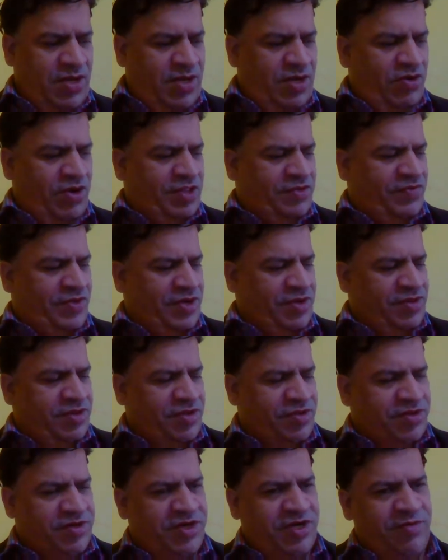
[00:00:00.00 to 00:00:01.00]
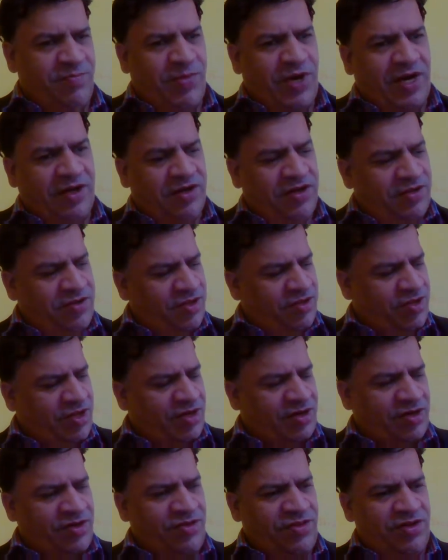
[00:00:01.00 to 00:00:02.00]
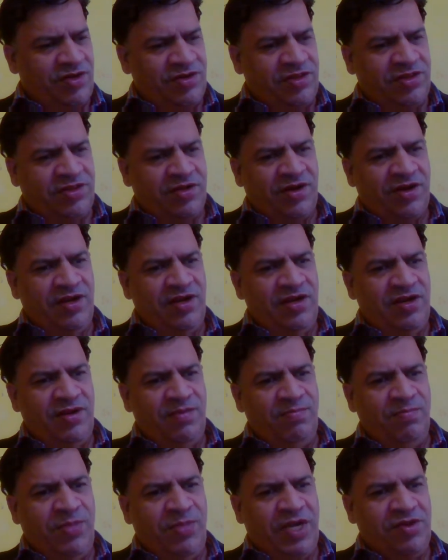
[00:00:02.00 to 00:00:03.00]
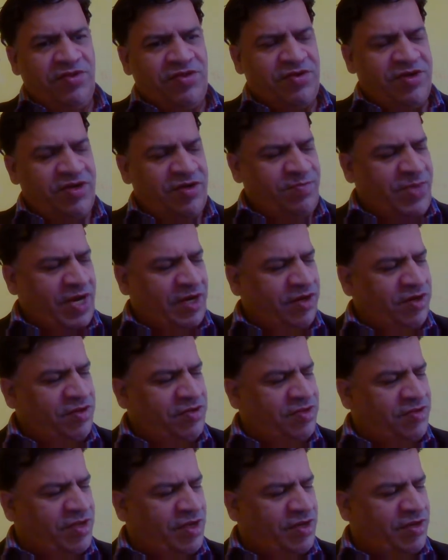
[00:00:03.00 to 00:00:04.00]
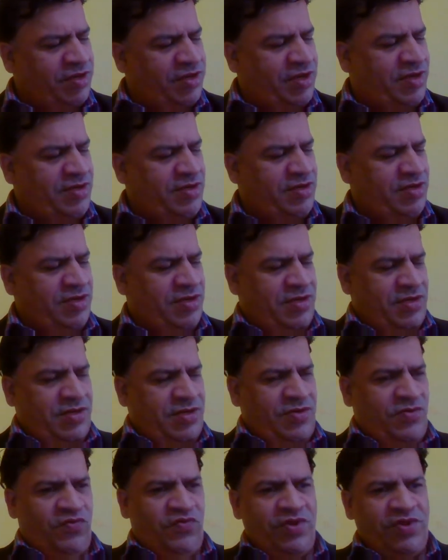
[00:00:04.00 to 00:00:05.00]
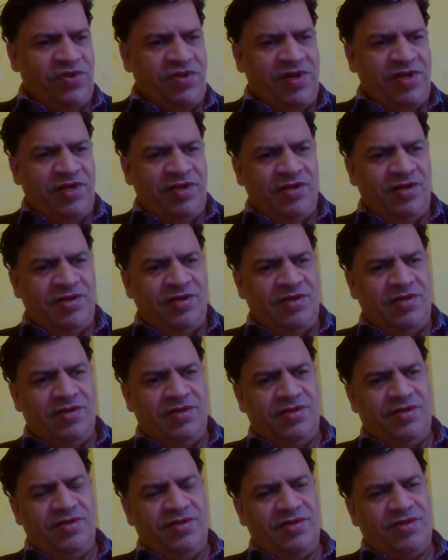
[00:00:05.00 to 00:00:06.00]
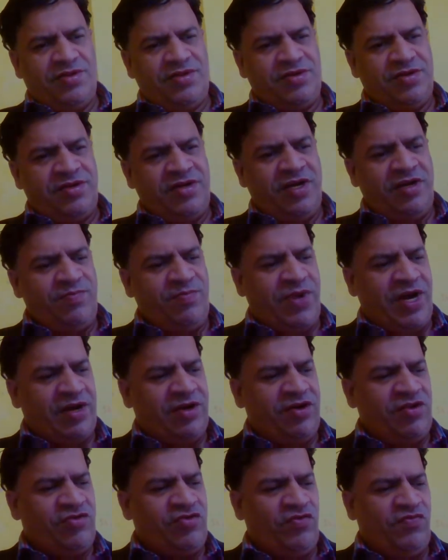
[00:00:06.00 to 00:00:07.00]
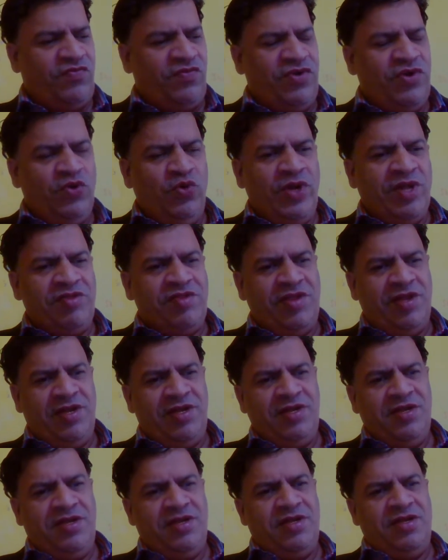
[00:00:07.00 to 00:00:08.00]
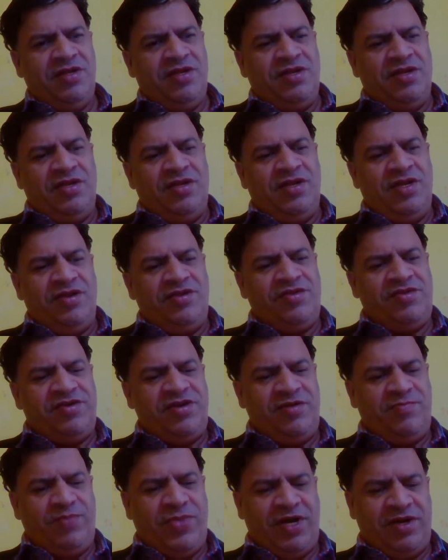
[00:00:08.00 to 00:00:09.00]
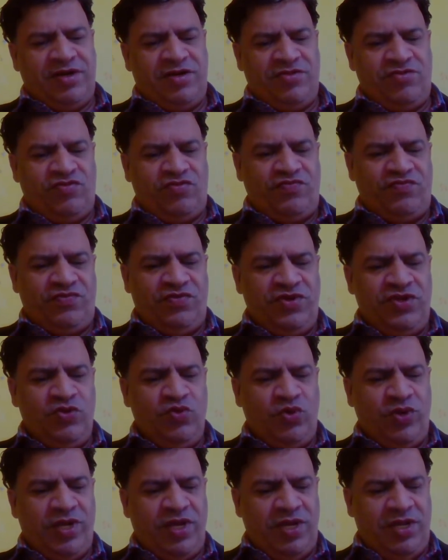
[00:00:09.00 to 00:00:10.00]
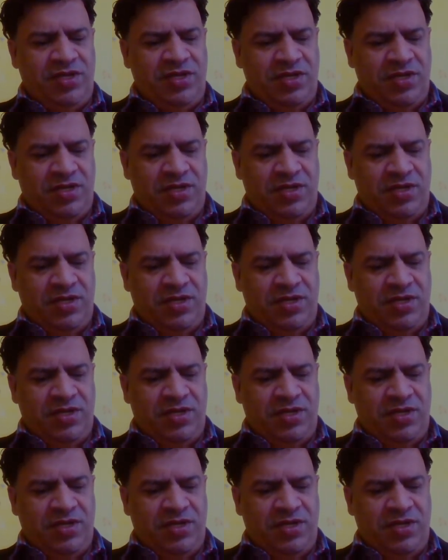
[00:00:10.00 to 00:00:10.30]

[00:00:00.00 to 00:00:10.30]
Now, as far as the state practices are concerned, three main state practices are there. Firstly, the state practice of USA, then state practice of UK,